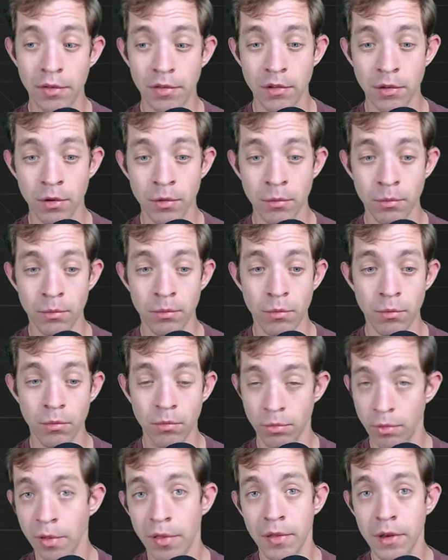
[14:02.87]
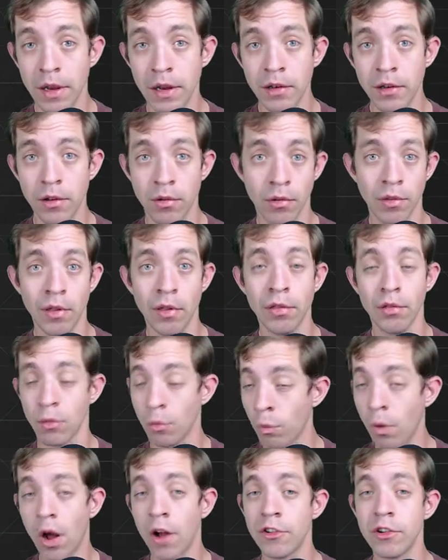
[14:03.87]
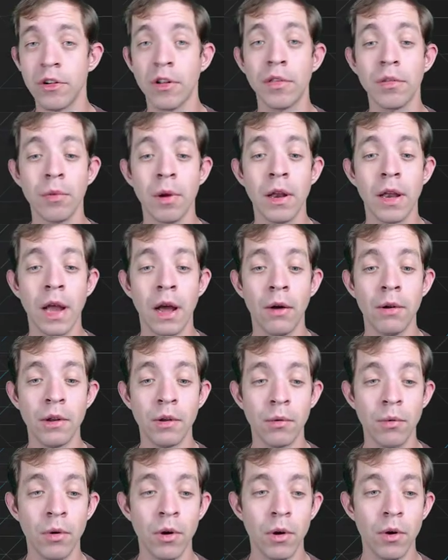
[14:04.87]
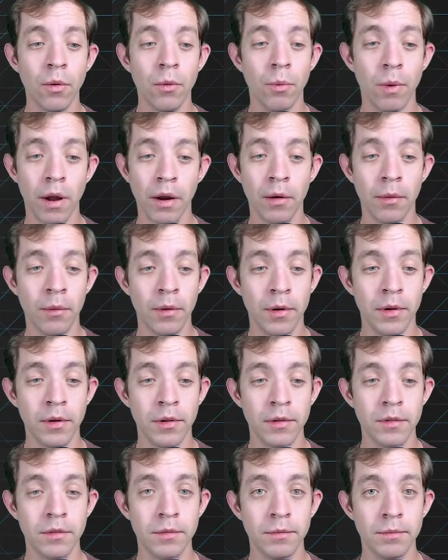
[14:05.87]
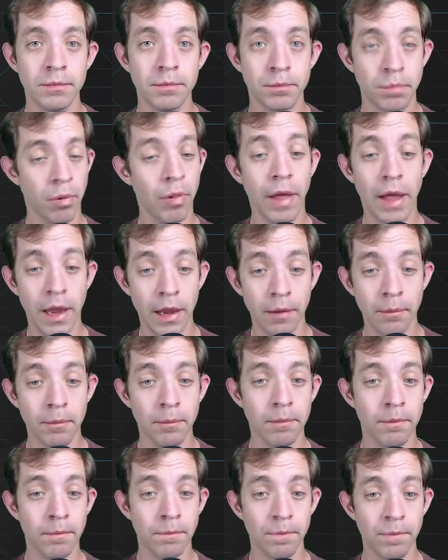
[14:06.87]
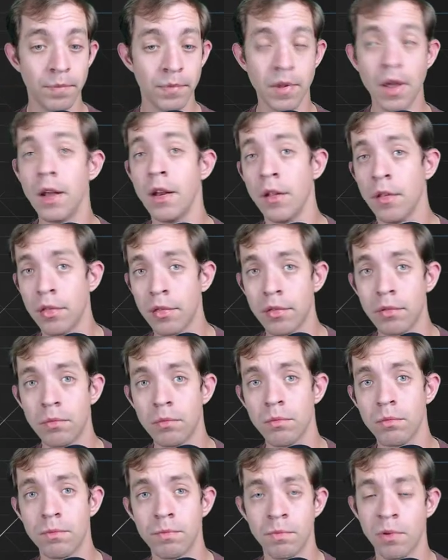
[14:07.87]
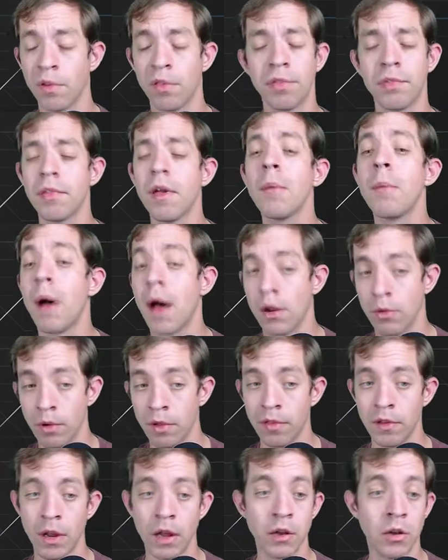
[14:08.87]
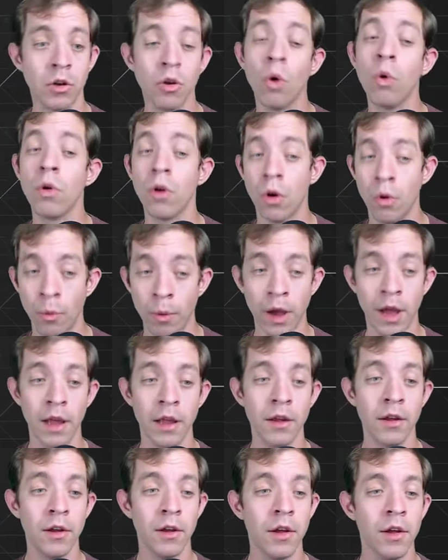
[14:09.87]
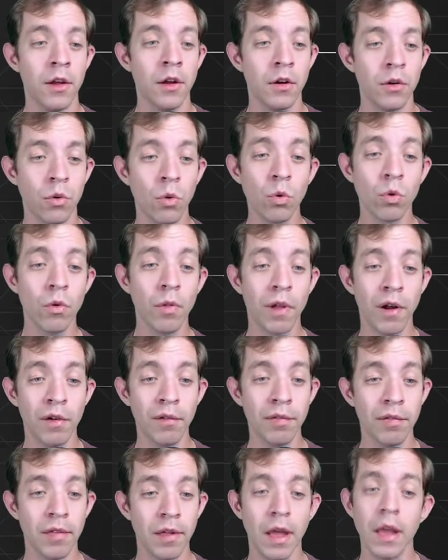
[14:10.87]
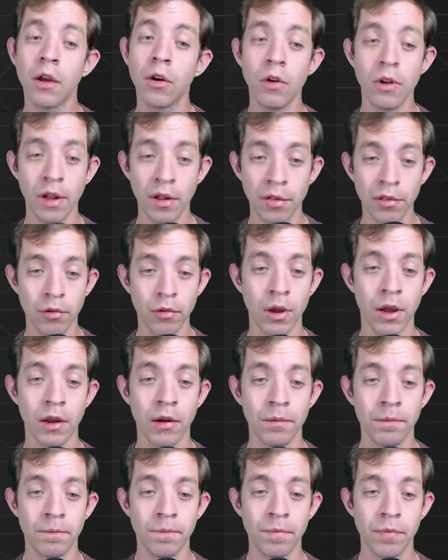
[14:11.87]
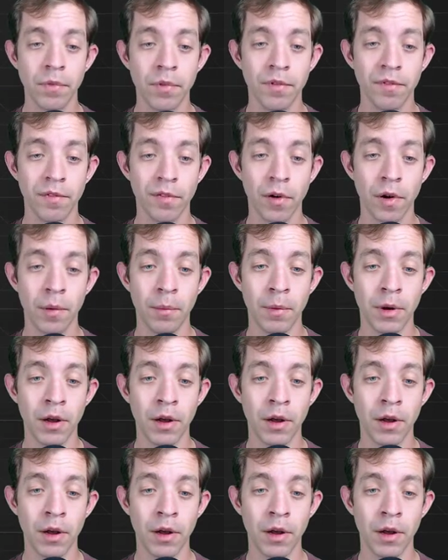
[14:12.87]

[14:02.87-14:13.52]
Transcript: you're listening to this or watching this right now and you want to play tennis for some odd reason. I don't know why. Google loves a good Easter egg. From,